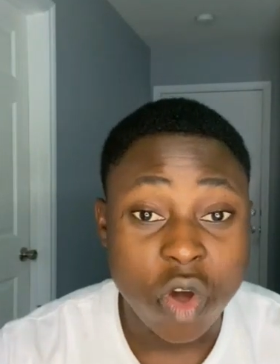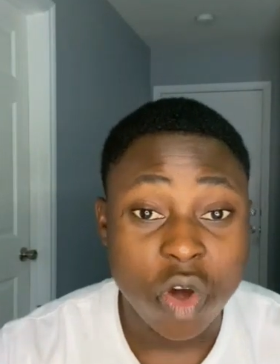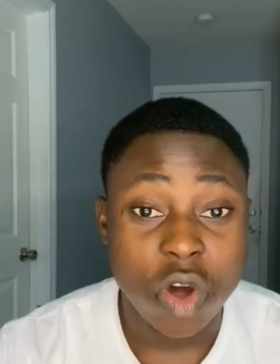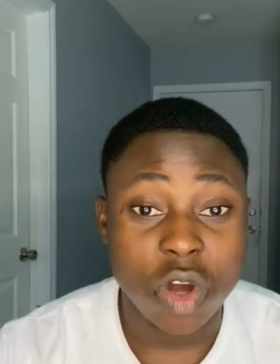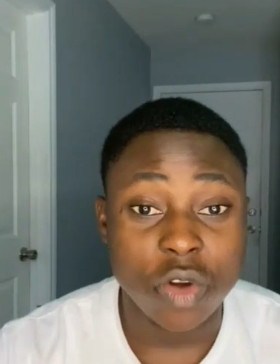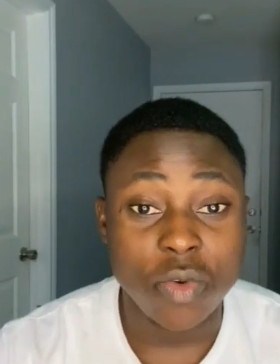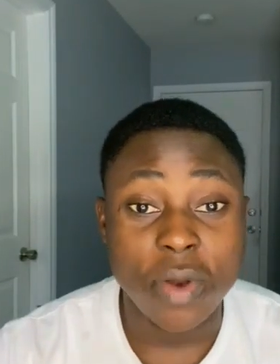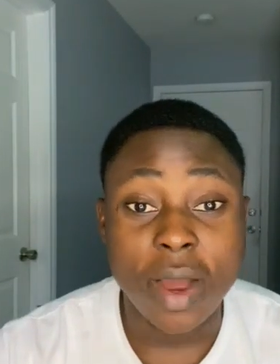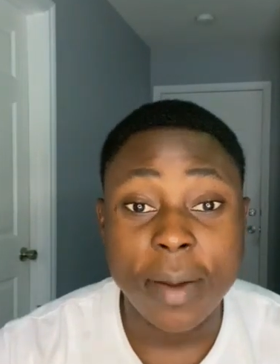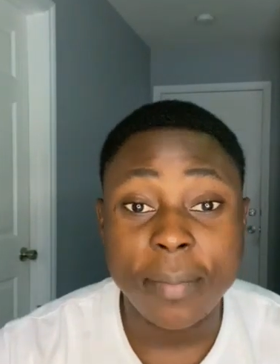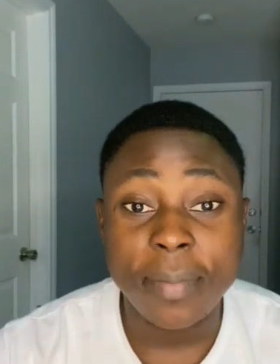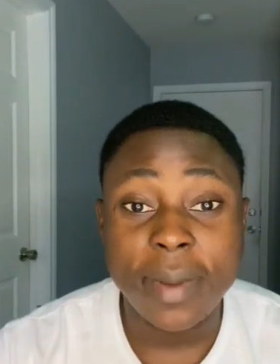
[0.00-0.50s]
or
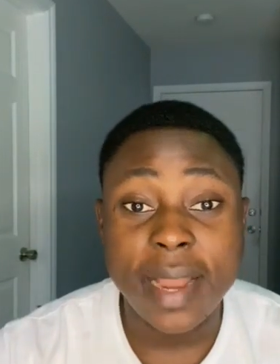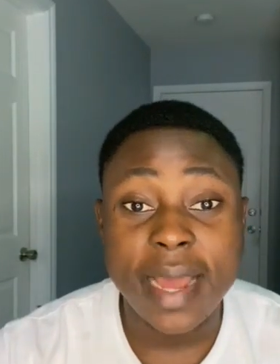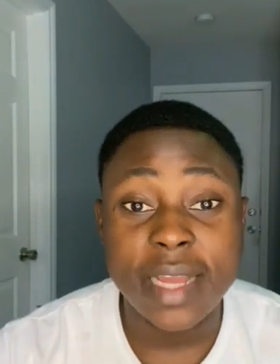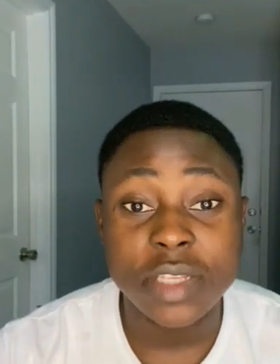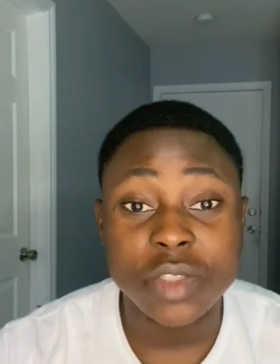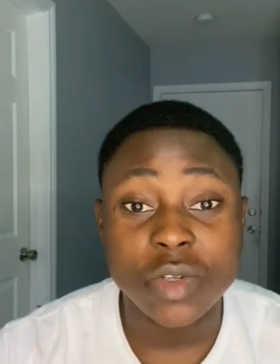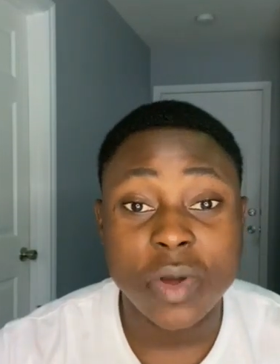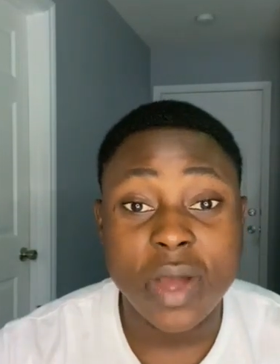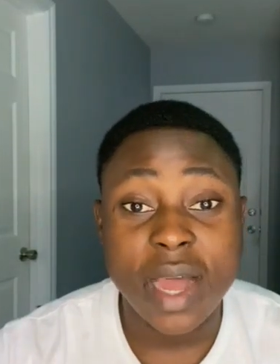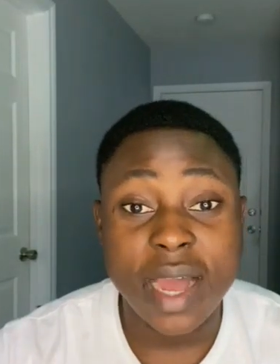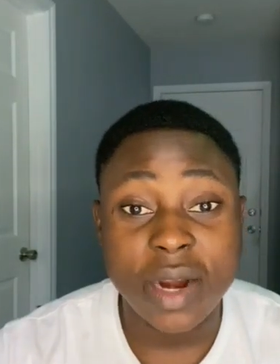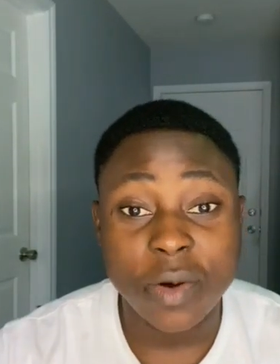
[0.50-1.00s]
you apply
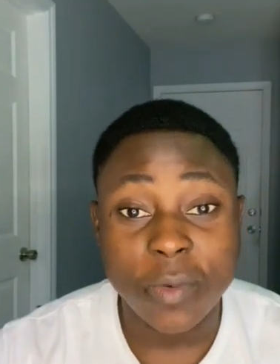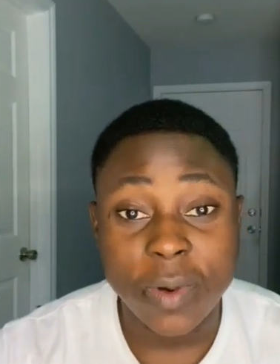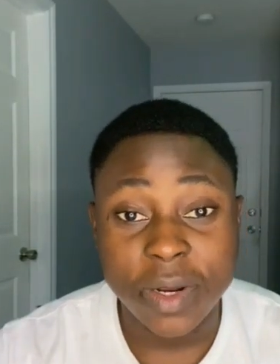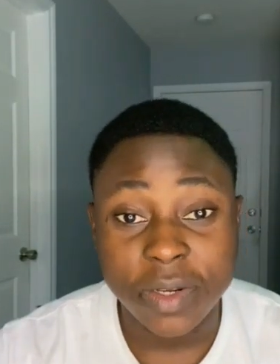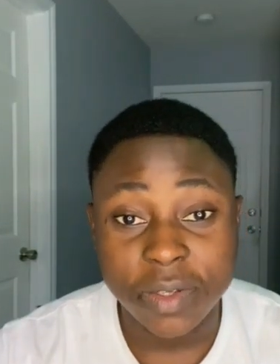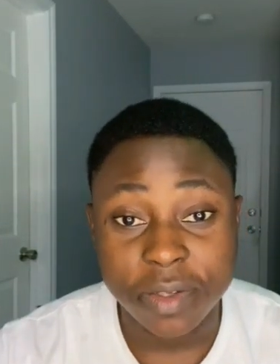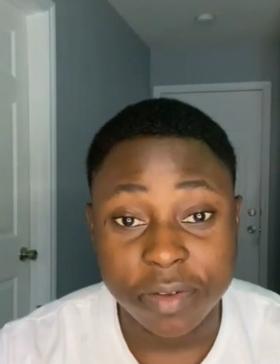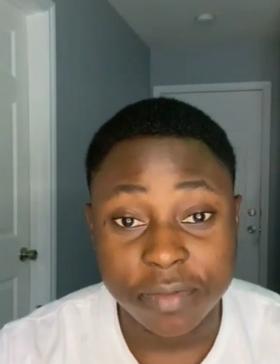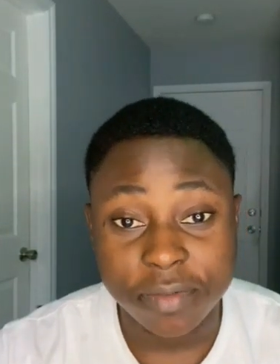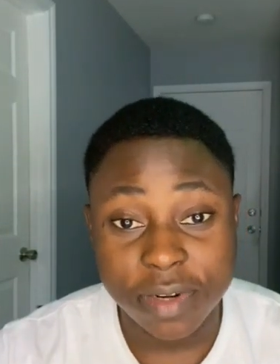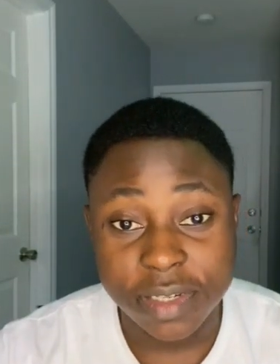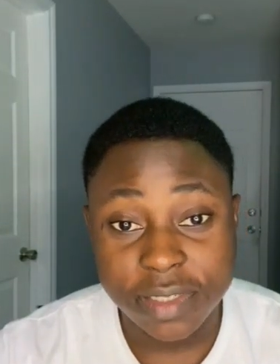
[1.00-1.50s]
to R1
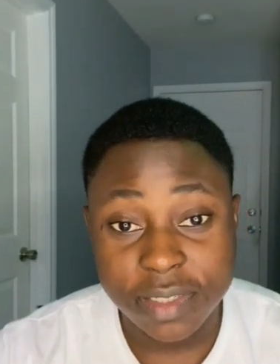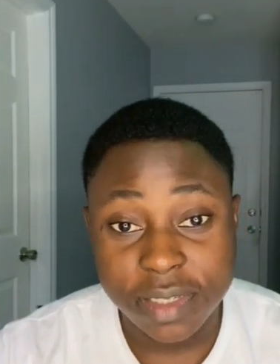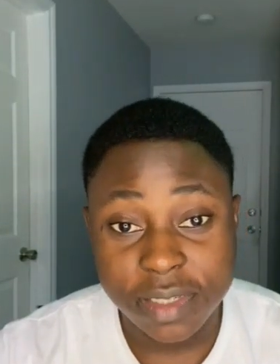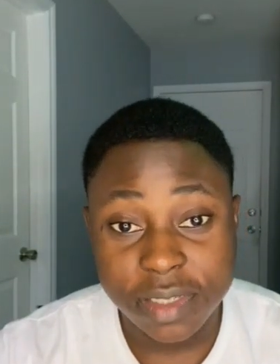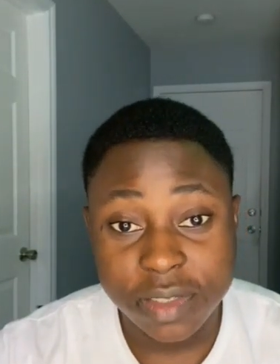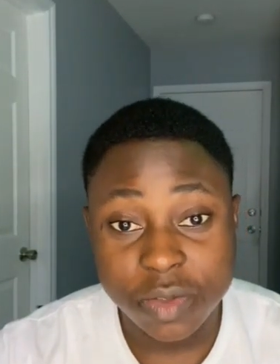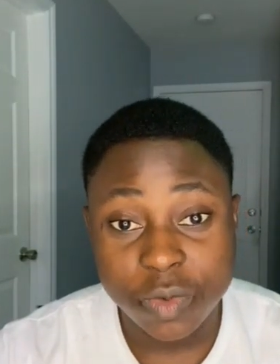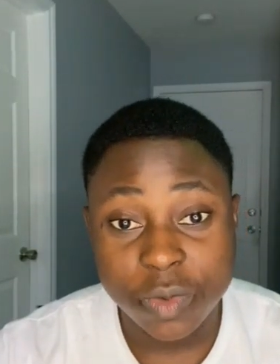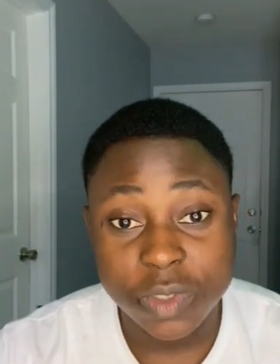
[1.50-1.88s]
universities,